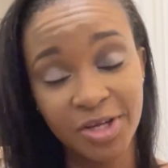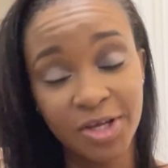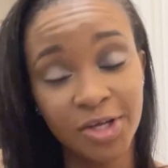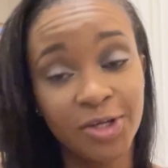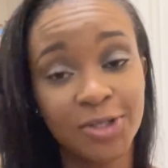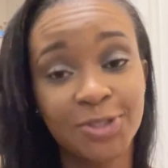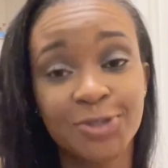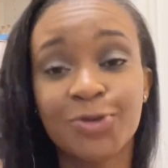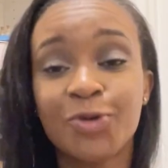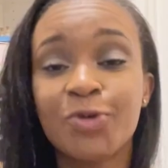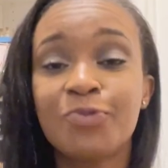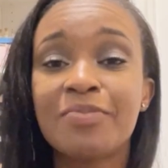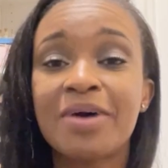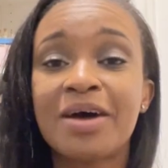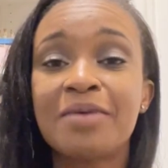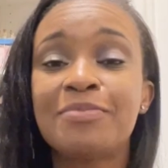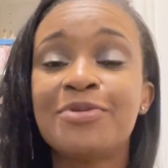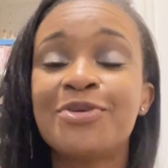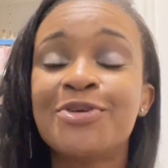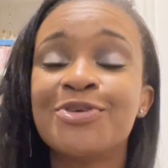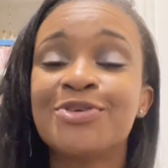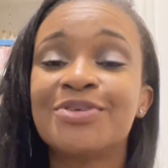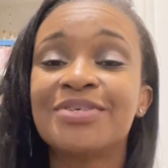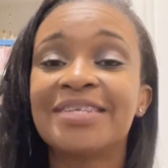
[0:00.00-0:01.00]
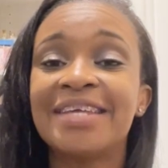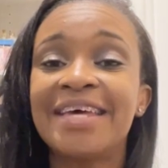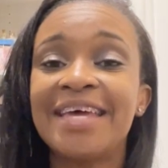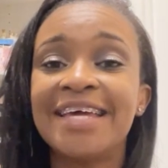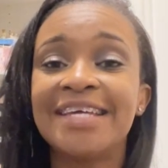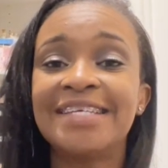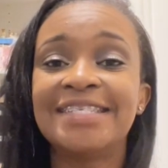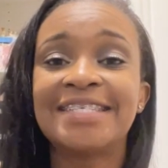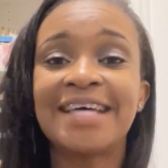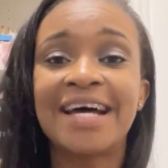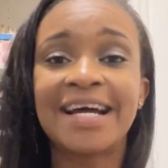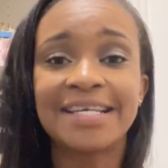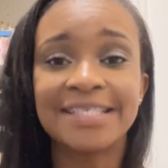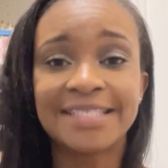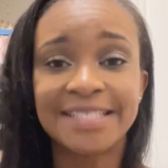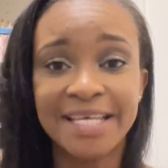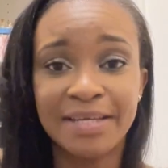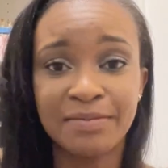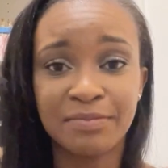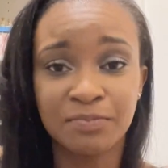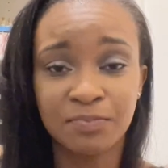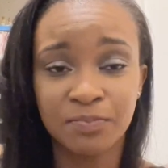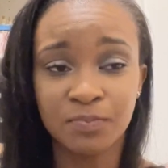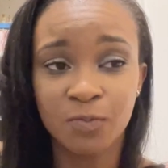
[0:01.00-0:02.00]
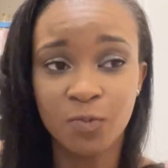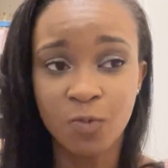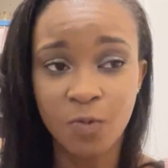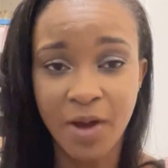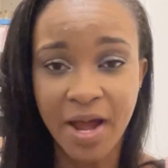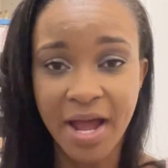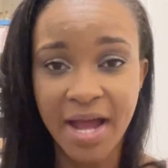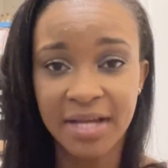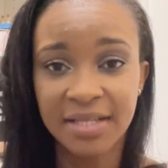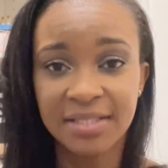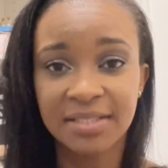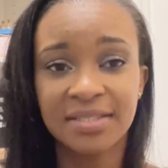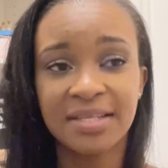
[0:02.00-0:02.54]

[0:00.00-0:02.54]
So we might be using the exact same wax,